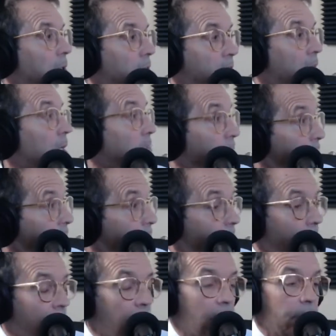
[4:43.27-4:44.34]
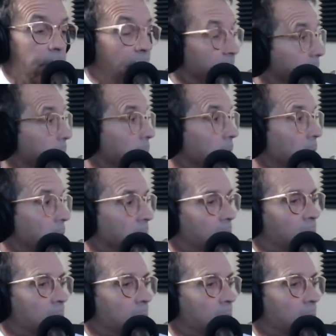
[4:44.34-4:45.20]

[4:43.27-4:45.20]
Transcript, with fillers: or sandlot baseball or basketball,